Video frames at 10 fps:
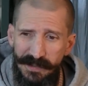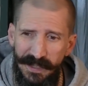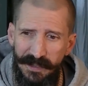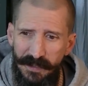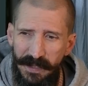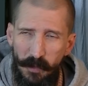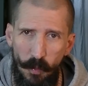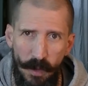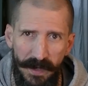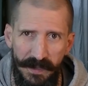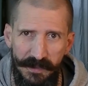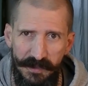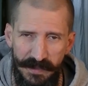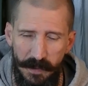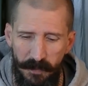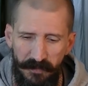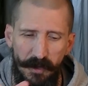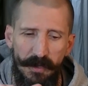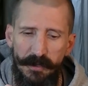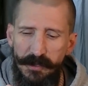kind of like whitish type of
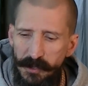color.